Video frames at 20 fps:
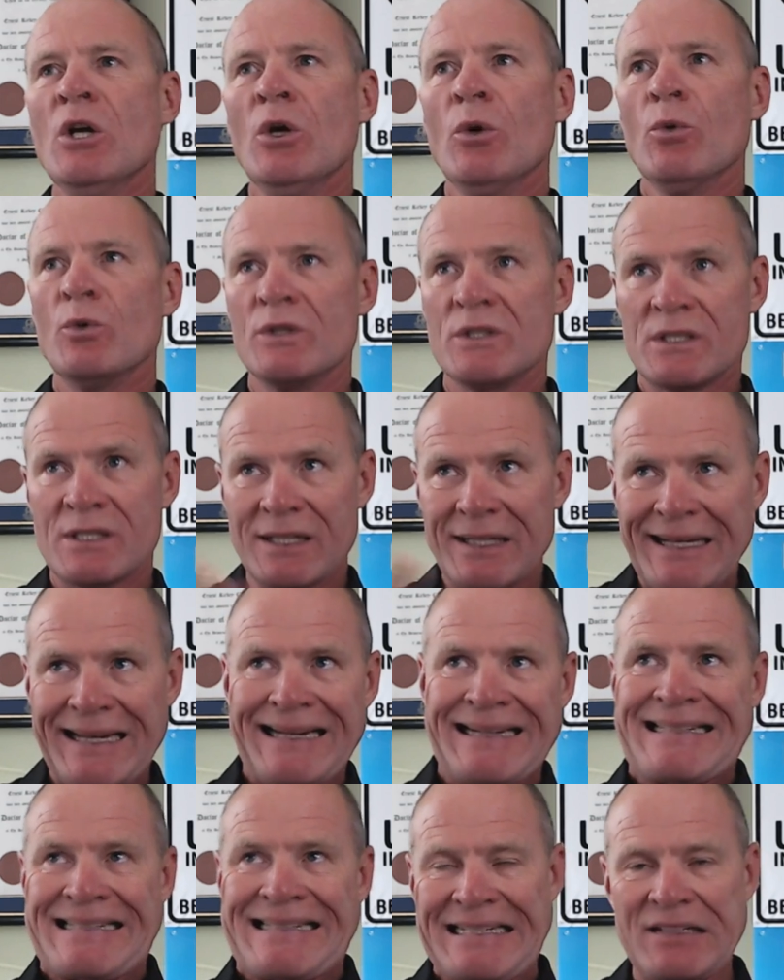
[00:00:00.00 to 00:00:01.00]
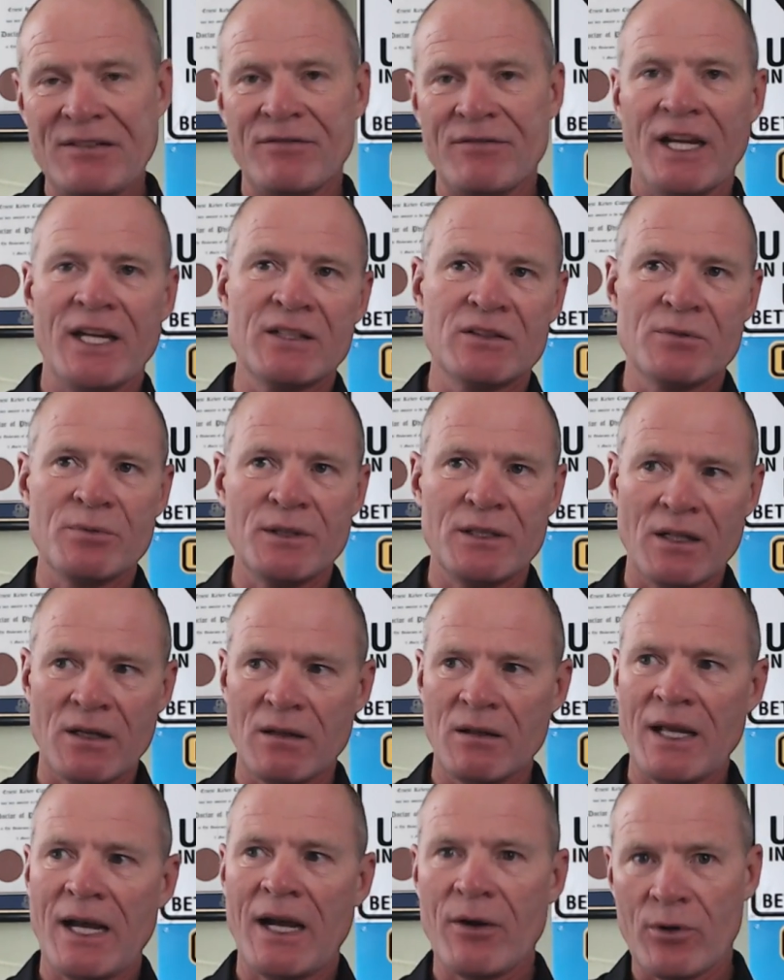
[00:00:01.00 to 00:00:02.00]
was the next advancement that
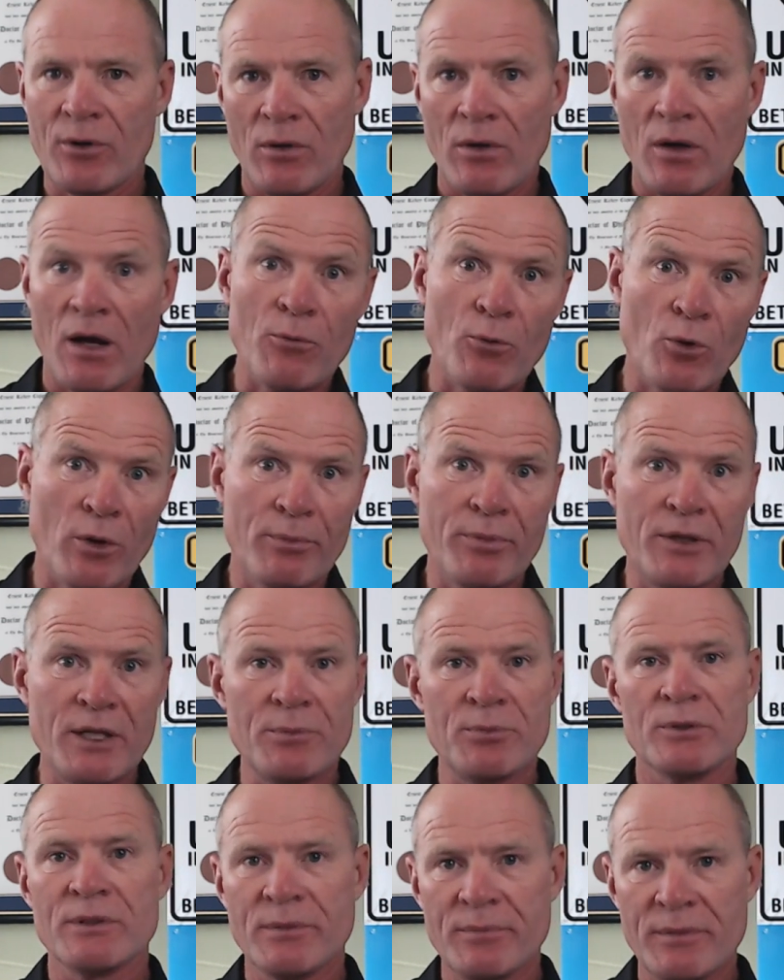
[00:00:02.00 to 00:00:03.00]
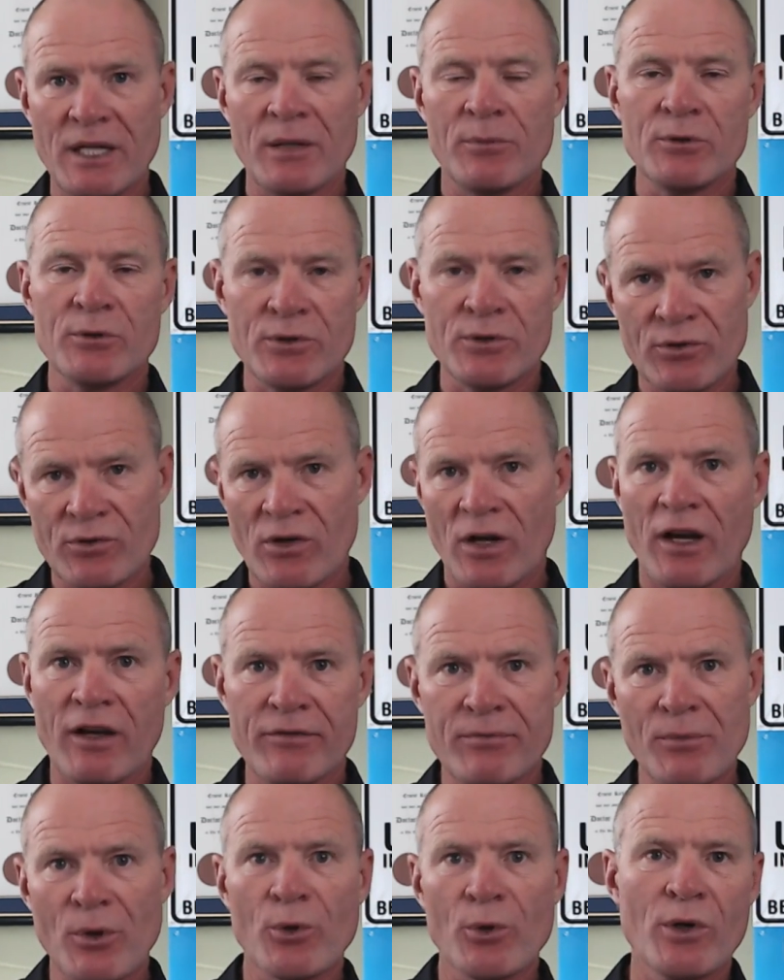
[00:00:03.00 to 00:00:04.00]
allowed a lot more people to be able to
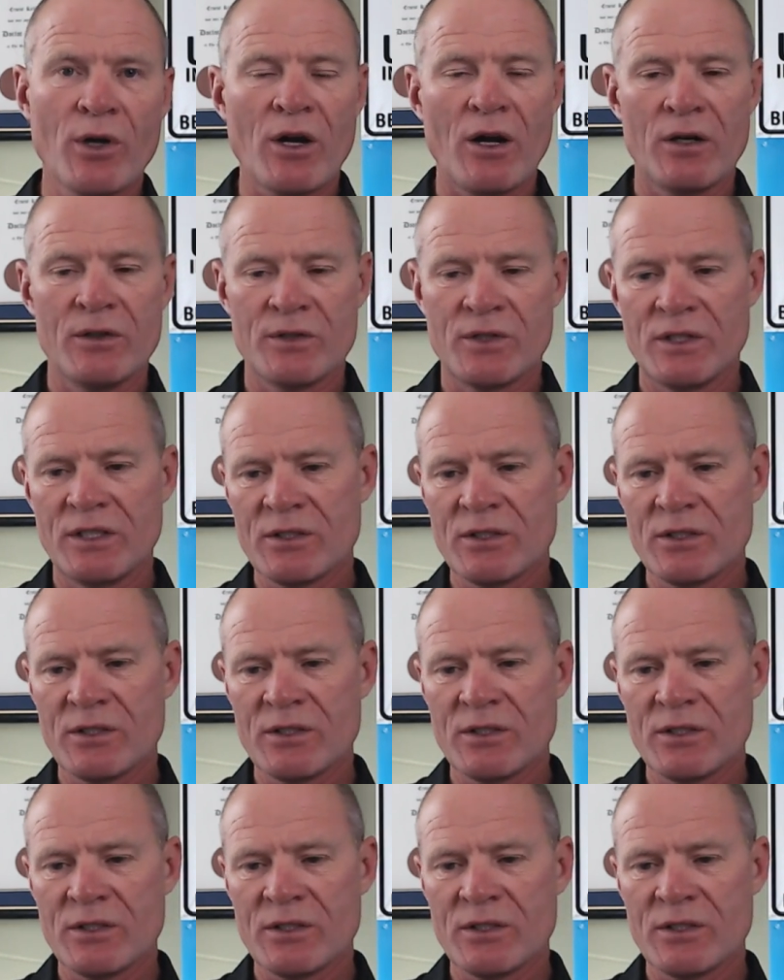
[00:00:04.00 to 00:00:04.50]
drive motor cars.